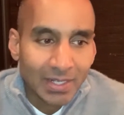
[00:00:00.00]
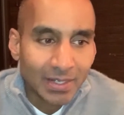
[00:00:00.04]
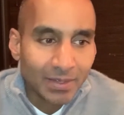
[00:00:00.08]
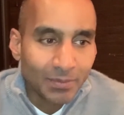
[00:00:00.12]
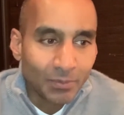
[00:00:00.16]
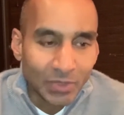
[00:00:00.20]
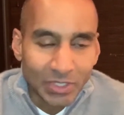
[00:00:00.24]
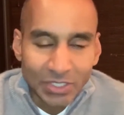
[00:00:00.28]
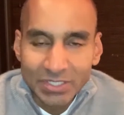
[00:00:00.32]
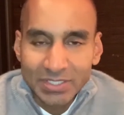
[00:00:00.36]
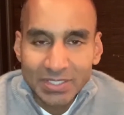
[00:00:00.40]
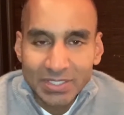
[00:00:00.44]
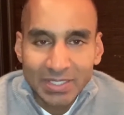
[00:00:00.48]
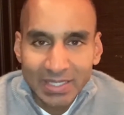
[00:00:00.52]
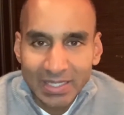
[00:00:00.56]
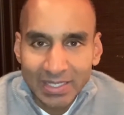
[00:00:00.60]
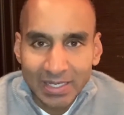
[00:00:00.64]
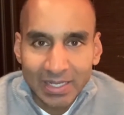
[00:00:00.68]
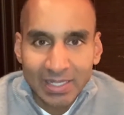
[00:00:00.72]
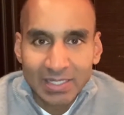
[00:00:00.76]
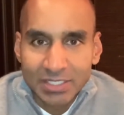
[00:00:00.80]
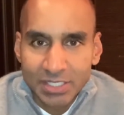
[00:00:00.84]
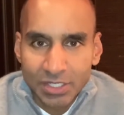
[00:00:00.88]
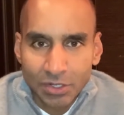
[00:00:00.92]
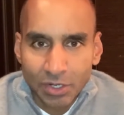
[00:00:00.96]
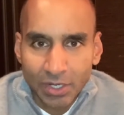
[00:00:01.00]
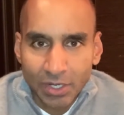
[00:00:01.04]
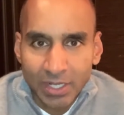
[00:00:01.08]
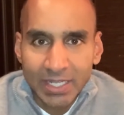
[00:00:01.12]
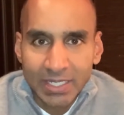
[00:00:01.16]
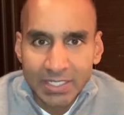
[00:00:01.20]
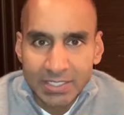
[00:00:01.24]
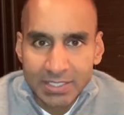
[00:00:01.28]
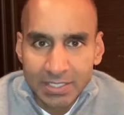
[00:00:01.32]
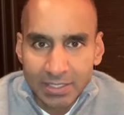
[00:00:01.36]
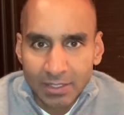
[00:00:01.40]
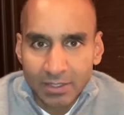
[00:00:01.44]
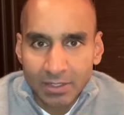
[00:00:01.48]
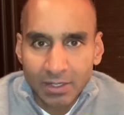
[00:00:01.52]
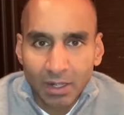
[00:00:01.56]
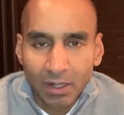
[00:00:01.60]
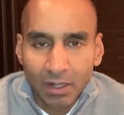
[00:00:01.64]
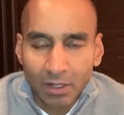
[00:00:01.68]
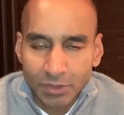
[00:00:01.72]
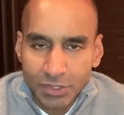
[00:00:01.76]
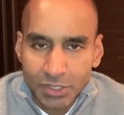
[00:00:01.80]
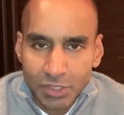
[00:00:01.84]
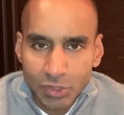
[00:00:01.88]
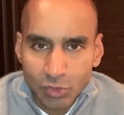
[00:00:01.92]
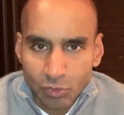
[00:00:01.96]
when you consider kids and
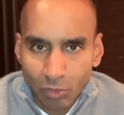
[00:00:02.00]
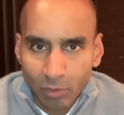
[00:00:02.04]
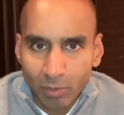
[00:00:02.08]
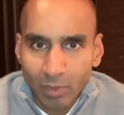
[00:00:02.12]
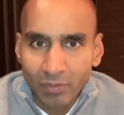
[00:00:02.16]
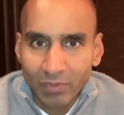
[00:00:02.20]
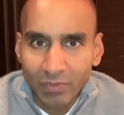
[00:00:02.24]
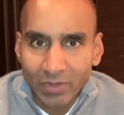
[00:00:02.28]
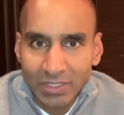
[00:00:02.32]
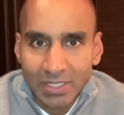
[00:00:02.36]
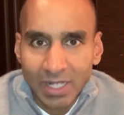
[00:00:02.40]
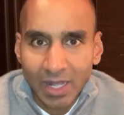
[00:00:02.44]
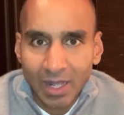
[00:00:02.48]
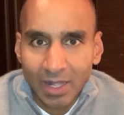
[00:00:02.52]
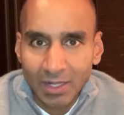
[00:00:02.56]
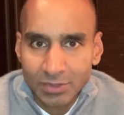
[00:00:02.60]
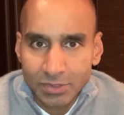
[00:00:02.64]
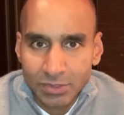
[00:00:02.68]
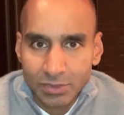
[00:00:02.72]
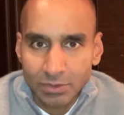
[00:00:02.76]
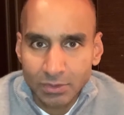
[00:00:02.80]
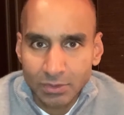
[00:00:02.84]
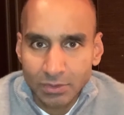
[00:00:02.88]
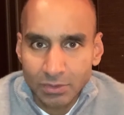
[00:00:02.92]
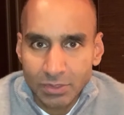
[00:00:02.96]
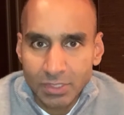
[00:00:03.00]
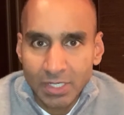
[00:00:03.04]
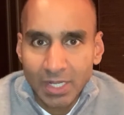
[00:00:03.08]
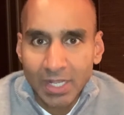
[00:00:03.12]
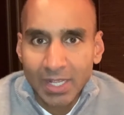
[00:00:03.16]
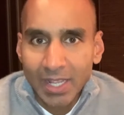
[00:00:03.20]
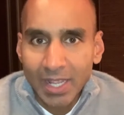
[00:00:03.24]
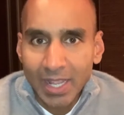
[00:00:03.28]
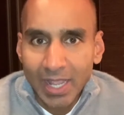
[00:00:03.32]
adults is removing tonsils.